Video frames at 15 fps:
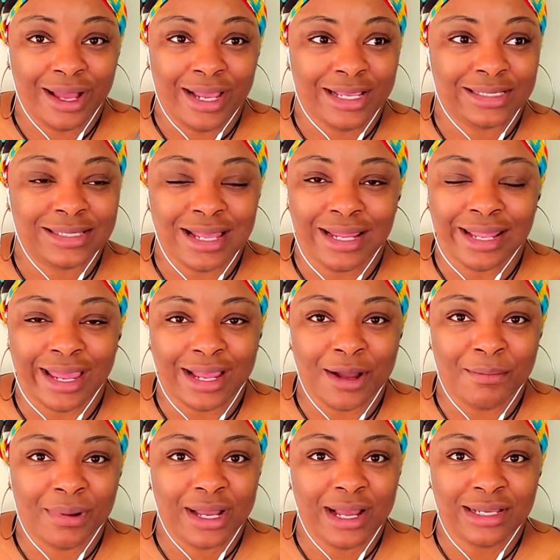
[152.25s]
It's not like
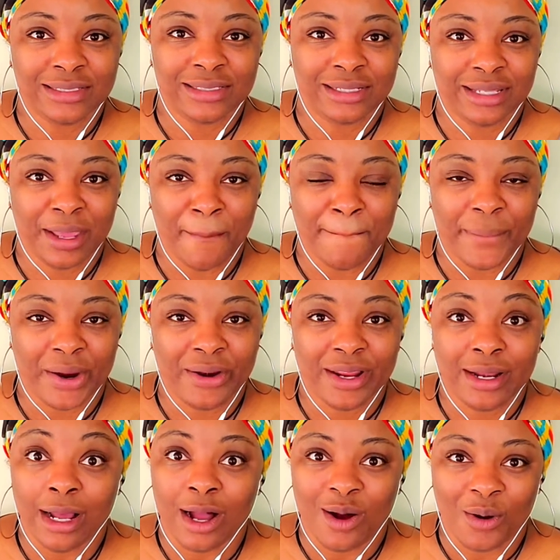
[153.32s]
I'm constantly
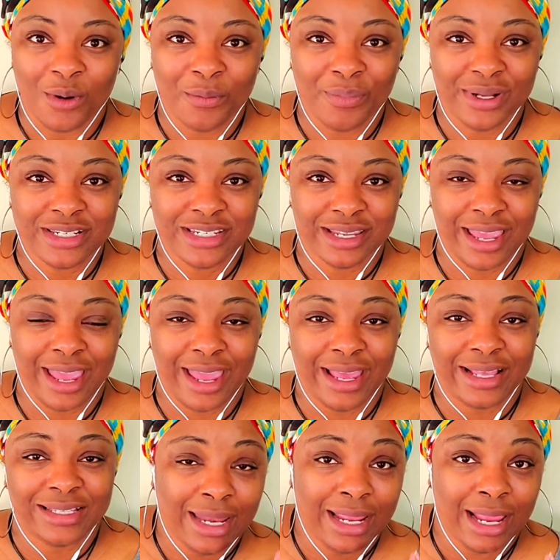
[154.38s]
burning a whole bunch of gas.